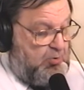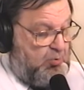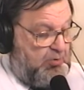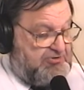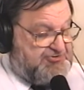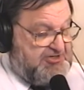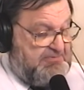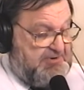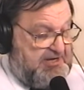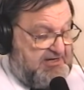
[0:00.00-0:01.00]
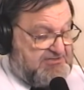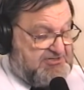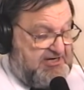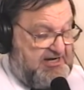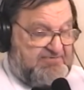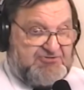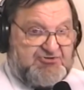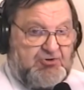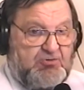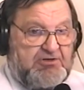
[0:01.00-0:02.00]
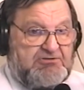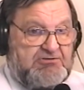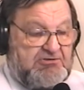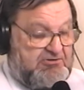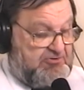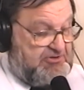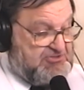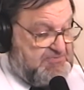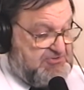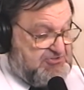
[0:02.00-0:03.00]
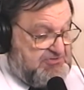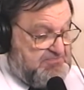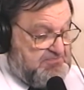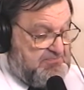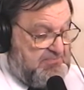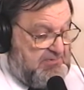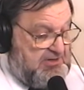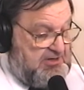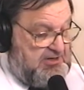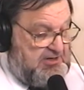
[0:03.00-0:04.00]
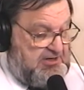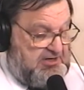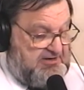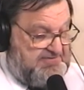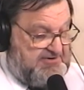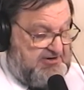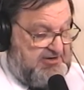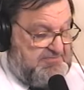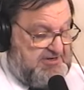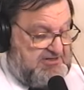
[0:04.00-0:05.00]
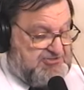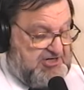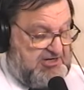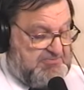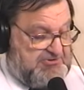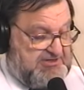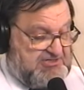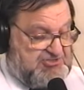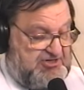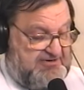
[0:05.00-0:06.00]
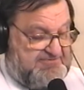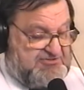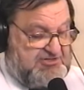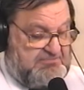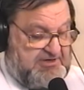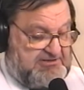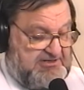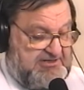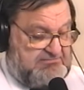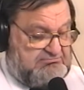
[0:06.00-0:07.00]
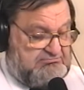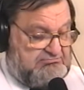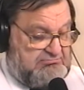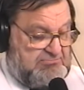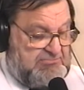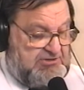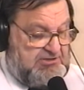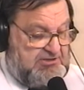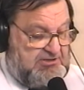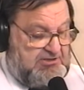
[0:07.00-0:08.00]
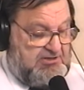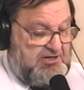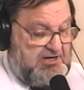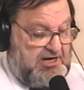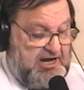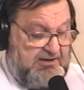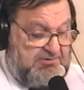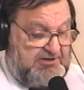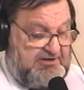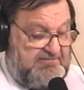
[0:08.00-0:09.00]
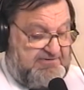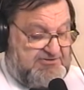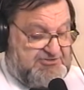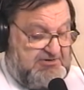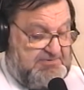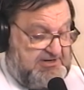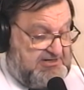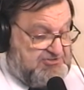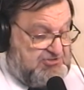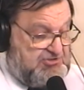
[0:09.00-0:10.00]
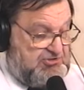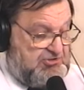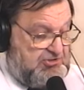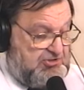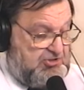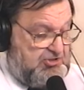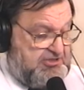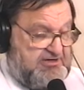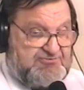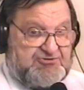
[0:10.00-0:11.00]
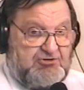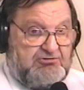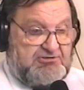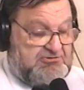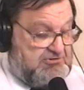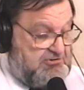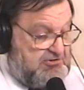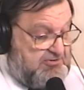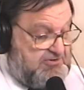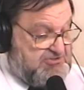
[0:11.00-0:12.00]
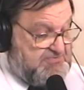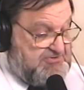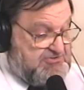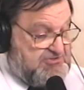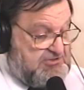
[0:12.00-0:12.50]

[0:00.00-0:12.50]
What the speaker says: Would CPS have stolen Christmas if there had been a child protection office in Bethlehem? I believe that CPS could have stolen Christmas.